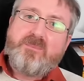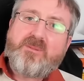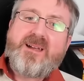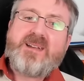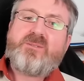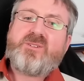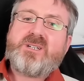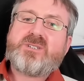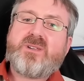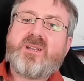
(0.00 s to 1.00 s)
Bright
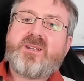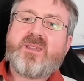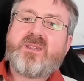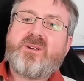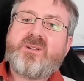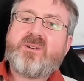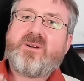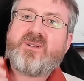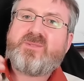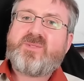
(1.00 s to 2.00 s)
features on the sun
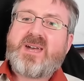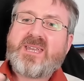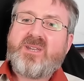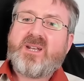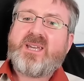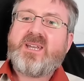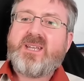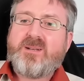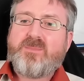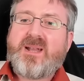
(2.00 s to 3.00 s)
called faculae
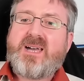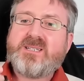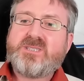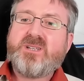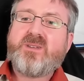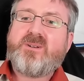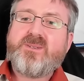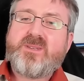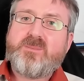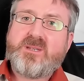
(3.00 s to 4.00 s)
and plages
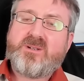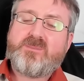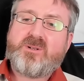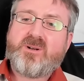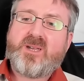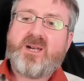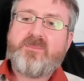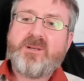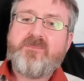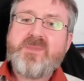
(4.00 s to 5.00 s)
also become more common.